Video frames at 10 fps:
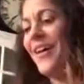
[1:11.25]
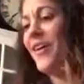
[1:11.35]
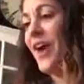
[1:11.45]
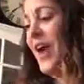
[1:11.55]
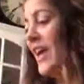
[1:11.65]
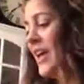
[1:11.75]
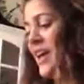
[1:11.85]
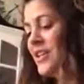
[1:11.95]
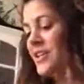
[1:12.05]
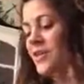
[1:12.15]
Okay,
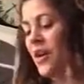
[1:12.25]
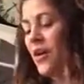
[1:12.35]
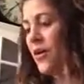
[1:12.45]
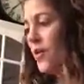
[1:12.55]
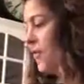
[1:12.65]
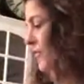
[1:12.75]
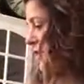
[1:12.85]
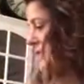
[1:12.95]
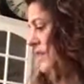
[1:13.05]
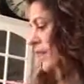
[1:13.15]
so
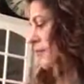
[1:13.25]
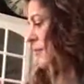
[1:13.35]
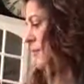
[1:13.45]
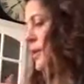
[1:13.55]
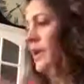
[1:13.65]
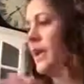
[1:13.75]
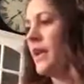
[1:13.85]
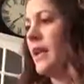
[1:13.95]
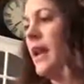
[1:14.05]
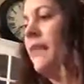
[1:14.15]
first thing I'm gonna put
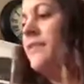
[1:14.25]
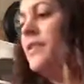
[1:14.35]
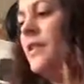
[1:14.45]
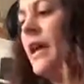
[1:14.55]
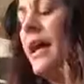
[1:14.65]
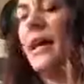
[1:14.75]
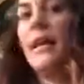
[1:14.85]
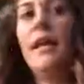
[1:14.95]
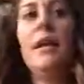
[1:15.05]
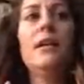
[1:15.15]
in after that,
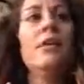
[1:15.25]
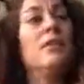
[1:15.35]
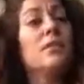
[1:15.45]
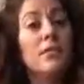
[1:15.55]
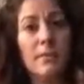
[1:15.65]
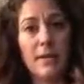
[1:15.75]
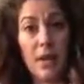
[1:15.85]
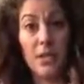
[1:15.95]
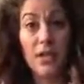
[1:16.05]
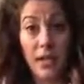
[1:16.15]
my
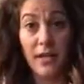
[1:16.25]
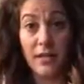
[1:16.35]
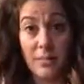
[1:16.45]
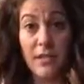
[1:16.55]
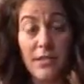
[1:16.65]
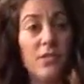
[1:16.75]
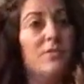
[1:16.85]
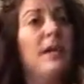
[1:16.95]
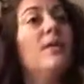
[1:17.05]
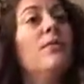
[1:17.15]
daughter's talking to me, excuse
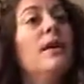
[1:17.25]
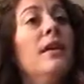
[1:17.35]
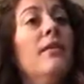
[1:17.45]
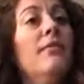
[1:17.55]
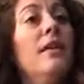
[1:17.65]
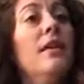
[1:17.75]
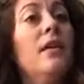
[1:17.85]
me. What, love?